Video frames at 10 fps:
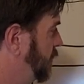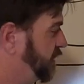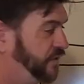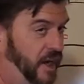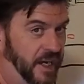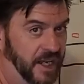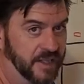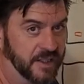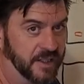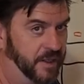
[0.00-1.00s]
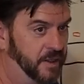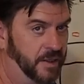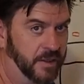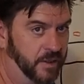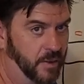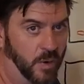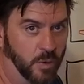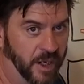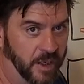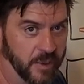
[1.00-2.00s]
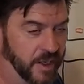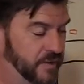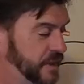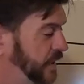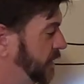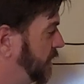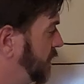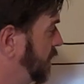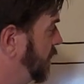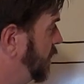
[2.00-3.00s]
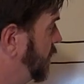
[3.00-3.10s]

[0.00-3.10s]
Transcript: refinancing, you know, home equity. I've seen it all.